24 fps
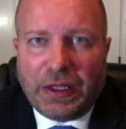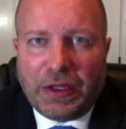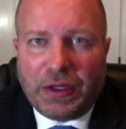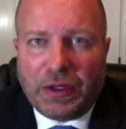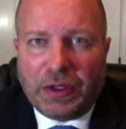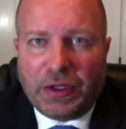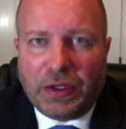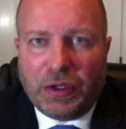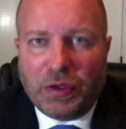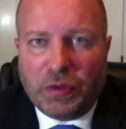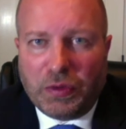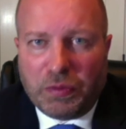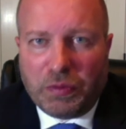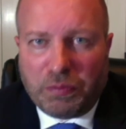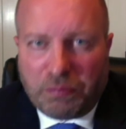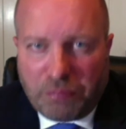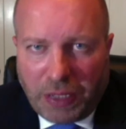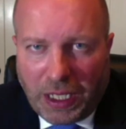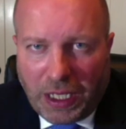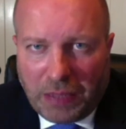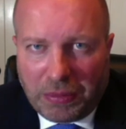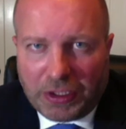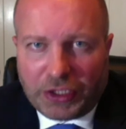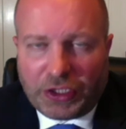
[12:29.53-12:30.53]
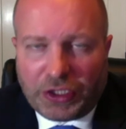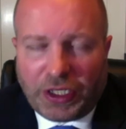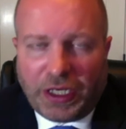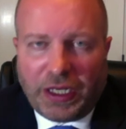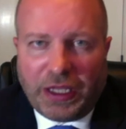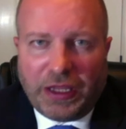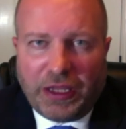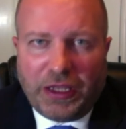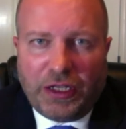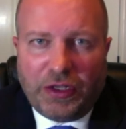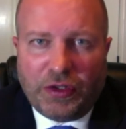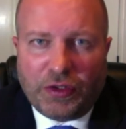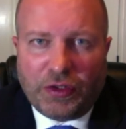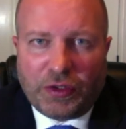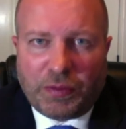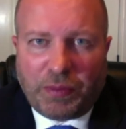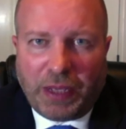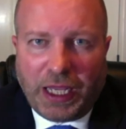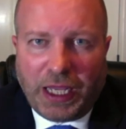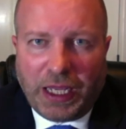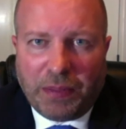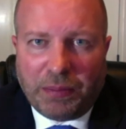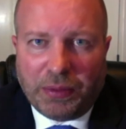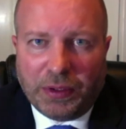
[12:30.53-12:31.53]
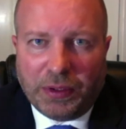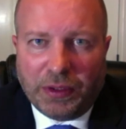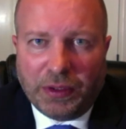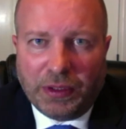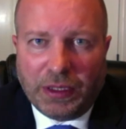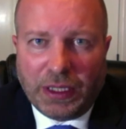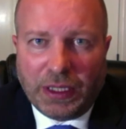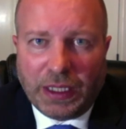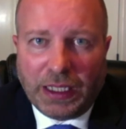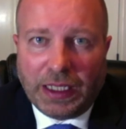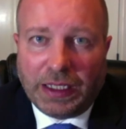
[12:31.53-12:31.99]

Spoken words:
you publish it in the newspaper,